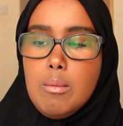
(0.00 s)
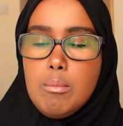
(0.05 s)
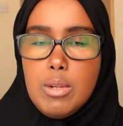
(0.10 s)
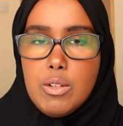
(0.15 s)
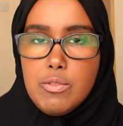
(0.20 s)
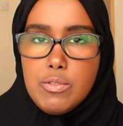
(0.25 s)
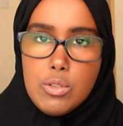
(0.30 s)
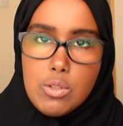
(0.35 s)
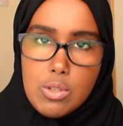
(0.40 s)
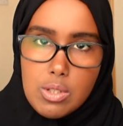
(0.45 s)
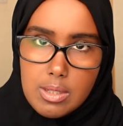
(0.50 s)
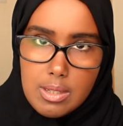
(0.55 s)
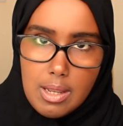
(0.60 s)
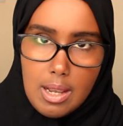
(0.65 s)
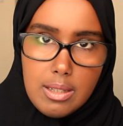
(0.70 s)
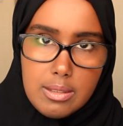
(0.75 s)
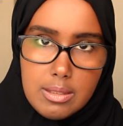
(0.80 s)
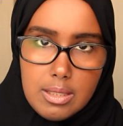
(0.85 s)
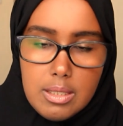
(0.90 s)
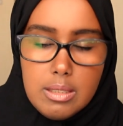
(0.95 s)
But if you're
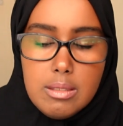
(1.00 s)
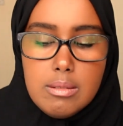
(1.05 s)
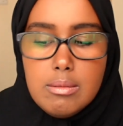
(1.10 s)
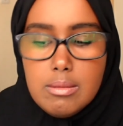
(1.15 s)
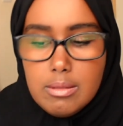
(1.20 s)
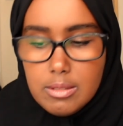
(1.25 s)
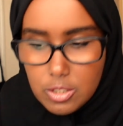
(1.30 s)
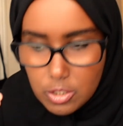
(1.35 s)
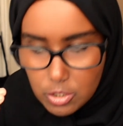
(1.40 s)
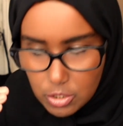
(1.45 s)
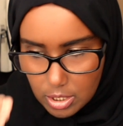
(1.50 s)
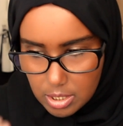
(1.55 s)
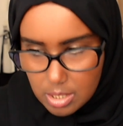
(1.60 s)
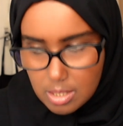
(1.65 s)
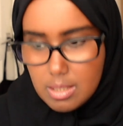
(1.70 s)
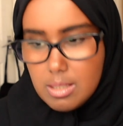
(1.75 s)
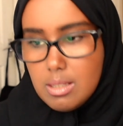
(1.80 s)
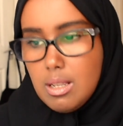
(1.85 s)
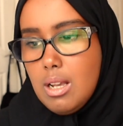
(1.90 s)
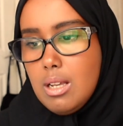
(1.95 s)
starting,
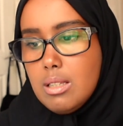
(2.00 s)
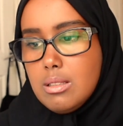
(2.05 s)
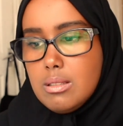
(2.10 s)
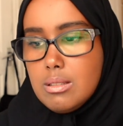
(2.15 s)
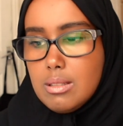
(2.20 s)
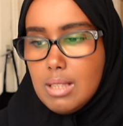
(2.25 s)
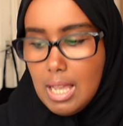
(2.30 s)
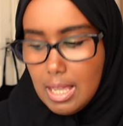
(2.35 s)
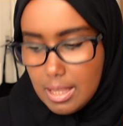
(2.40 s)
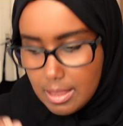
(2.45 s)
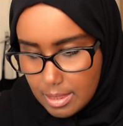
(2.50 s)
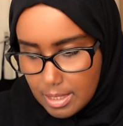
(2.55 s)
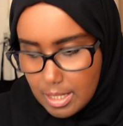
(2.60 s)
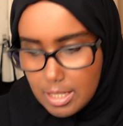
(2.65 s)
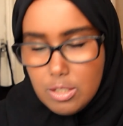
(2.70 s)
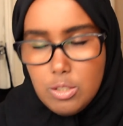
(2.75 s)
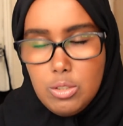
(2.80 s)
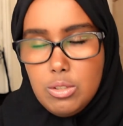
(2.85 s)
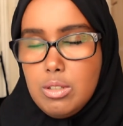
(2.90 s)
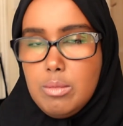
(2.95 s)
just start, and
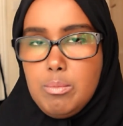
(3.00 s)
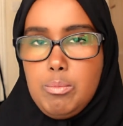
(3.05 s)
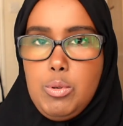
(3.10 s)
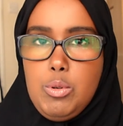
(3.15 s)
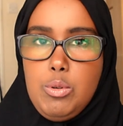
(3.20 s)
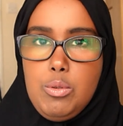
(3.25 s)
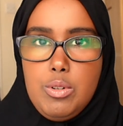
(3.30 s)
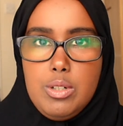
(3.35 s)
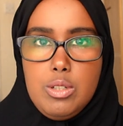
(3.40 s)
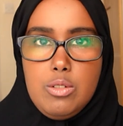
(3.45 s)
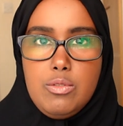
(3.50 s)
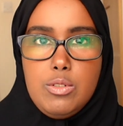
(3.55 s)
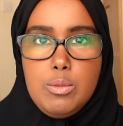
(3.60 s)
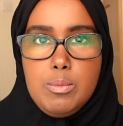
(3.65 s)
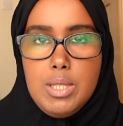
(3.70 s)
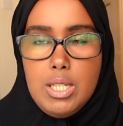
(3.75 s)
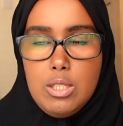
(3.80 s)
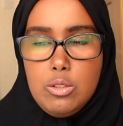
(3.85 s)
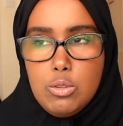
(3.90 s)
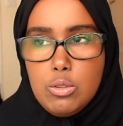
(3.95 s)
then you can progress
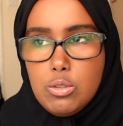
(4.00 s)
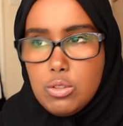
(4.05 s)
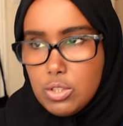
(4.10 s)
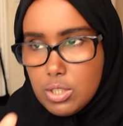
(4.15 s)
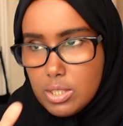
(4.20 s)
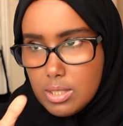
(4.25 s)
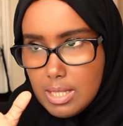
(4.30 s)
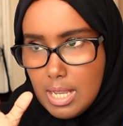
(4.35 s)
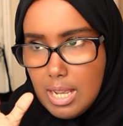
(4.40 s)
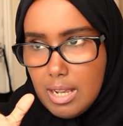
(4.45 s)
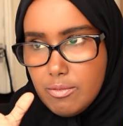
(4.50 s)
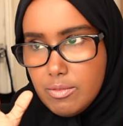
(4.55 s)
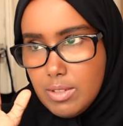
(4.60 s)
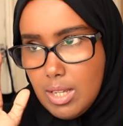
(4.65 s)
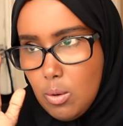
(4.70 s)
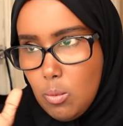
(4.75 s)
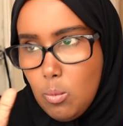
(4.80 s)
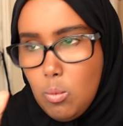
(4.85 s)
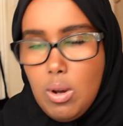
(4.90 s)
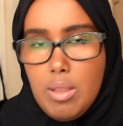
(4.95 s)
from there. Don't just have
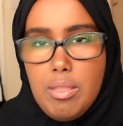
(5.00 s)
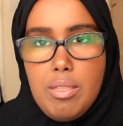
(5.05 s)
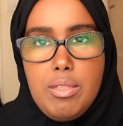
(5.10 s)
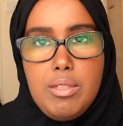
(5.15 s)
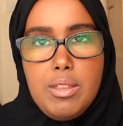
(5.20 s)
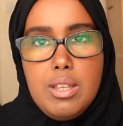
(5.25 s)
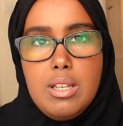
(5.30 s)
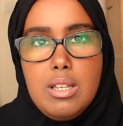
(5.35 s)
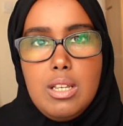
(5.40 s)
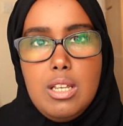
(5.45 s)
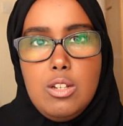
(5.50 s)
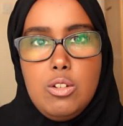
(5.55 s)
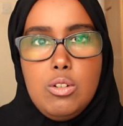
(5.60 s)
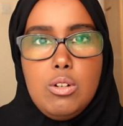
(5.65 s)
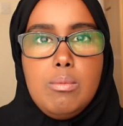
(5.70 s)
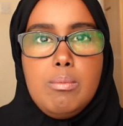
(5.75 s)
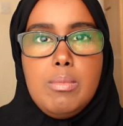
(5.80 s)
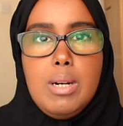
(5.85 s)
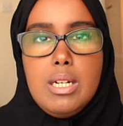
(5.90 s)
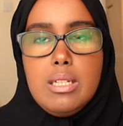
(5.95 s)
that one thing in
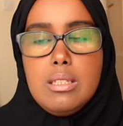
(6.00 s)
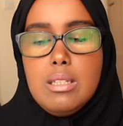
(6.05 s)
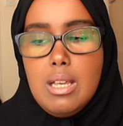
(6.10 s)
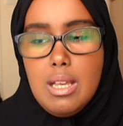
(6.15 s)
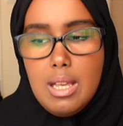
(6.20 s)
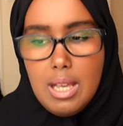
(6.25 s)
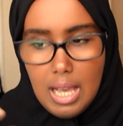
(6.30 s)
your mind.